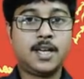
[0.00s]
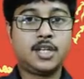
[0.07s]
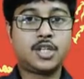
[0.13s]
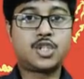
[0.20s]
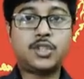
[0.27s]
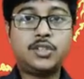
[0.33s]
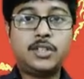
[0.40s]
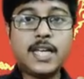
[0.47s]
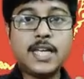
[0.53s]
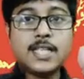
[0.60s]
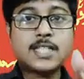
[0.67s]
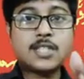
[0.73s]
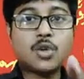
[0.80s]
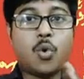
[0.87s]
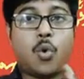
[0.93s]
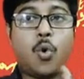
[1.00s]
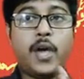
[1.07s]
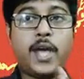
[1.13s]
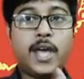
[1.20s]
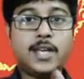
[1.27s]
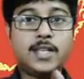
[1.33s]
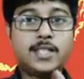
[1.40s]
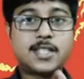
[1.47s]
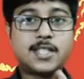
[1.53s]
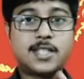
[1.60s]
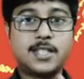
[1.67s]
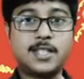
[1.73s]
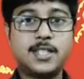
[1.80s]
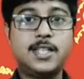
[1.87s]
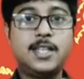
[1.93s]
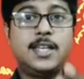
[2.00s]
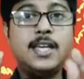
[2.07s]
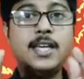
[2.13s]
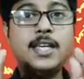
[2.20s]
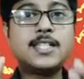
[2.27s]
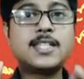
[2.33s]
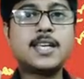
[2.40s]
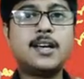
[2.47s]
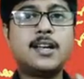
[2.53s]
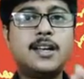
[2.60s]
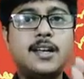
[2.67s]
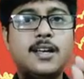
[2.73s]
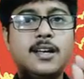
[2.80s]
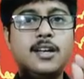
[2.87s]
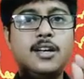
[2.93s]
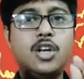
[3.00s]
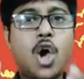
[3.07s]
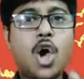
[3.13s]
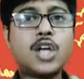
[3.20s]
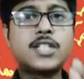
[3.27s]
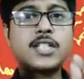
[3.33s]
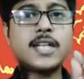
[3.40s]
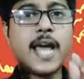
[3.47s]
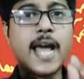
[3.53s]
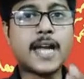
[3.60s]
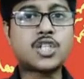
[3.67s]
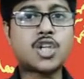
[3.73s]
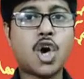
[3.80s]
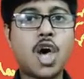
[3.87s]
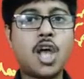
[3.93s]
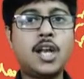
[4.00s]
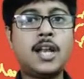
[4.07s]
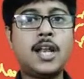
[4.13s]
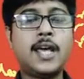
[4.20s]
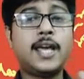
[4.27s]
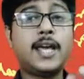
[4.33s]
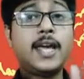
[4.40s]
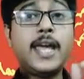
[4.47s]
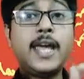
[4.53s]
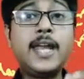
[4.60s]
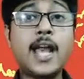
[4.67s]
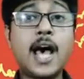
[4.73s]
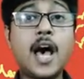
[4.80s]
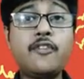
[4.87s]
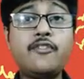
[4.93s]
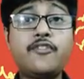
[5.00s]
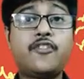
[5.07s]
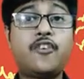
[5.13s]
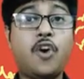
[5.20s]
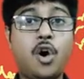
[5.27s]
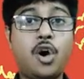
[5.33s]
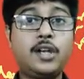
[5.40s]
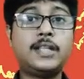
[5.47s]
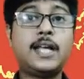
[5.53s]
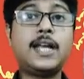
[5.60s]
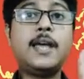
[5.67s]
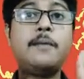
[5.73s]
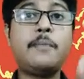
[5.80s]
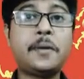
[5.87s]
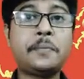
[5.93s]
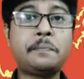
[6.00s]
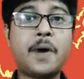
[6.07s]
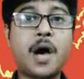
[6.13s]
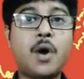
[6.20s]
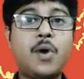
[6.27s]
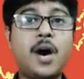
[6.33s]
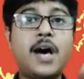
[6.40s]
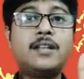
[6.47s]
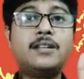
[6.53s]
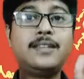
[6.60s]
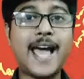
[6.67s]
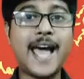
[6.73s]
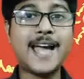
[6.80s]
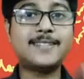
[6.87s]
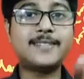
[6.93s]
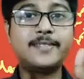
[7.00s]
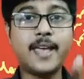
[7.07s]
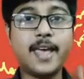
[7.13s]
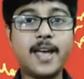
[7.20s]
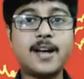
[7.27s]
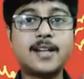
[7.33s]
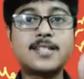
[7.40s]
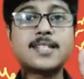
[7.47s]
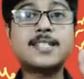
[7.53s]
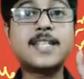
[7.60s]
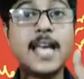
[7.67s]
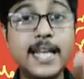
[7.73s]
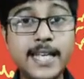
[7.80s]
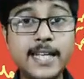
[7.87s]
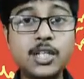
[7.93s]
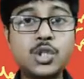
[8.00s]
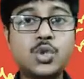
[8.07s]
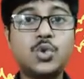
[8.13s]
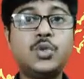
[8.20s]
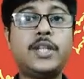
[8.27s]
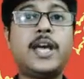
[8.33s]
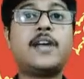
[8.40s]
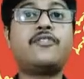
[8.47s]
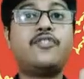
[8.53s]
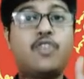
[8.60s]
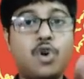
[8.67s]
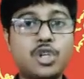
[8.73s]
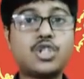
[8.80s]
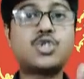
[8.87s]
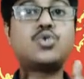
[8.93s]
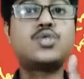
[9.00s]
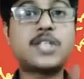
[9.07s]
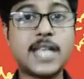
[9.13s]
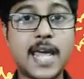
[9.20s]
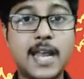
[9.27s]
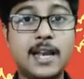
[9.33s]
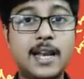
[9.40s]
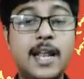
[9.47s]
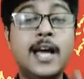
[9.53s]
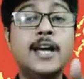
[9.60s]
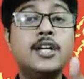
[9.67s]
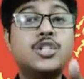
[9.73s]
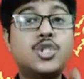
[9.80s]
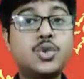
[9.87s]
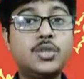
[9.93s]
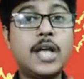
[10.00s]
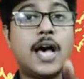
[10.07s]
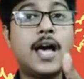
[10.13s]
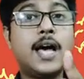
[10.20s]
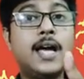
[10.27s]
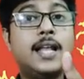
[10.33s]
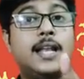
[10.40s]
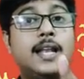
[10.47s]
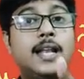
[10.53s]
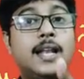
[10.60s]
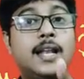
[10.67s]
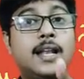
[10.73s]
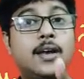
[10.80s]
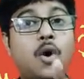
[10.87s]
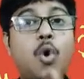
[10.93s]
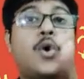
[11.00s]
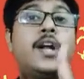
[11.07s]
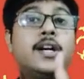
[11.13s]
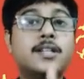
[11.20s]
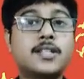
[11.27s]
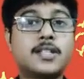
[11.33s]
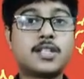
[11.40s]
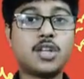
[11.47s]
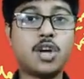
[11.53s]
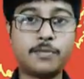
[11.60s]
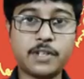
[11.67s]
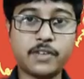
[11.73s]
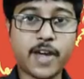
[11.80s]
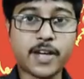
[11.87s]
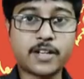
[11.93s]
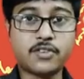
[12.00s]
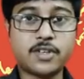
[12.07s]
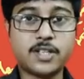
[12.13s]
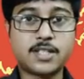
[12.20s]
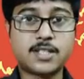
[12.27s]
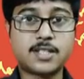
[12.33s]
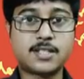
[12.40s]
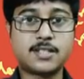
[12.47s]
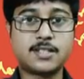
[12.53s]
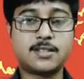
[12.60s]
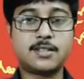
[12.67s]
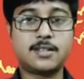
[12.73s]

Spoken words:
So this wage is not at all enough for the labor power that they are selling to, they are forced to sell to the owners of the factories.